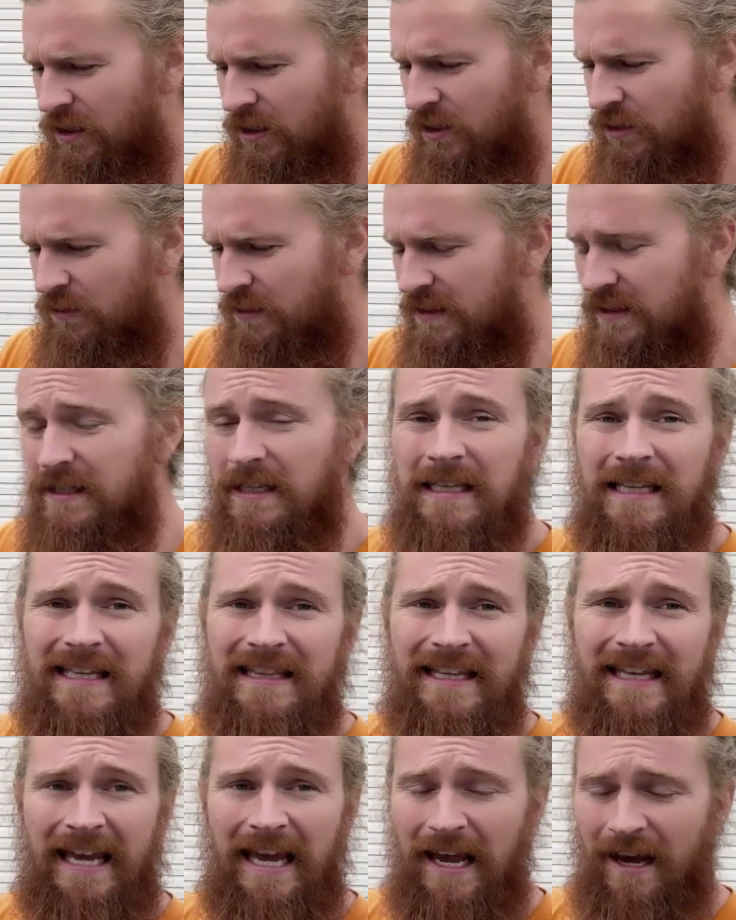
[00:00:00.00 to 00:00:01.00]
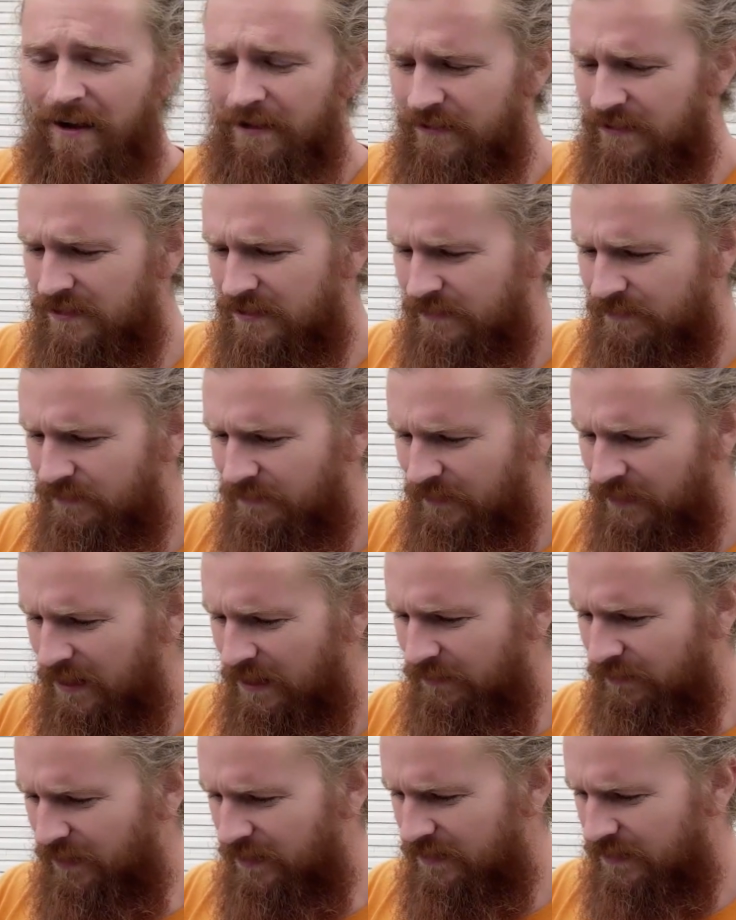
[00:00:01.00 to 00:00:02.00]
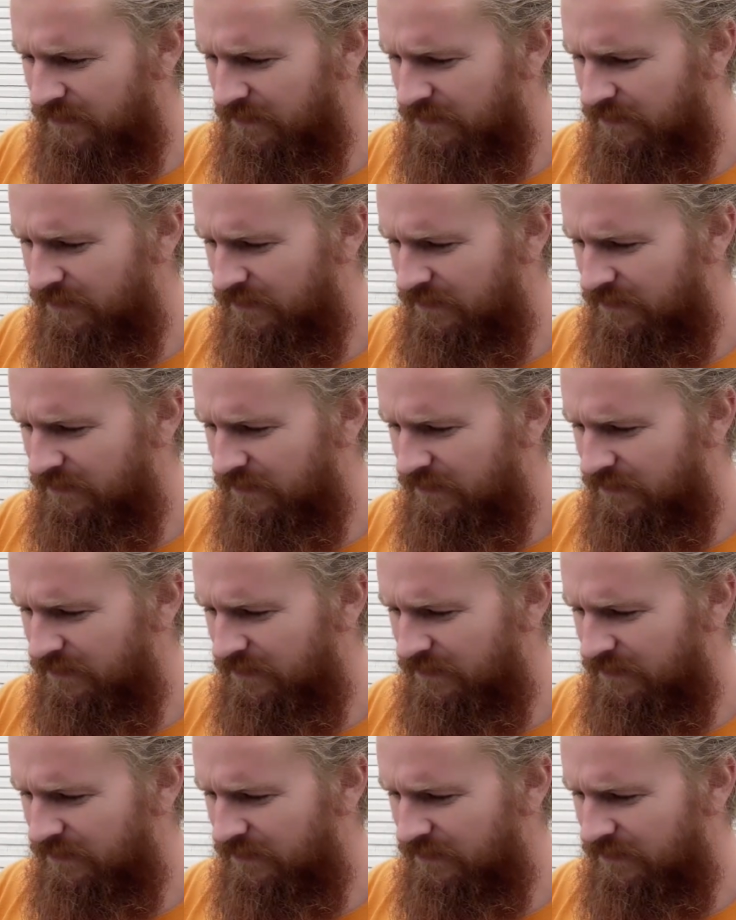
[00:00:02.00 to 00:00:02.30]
you can see that the cows love it.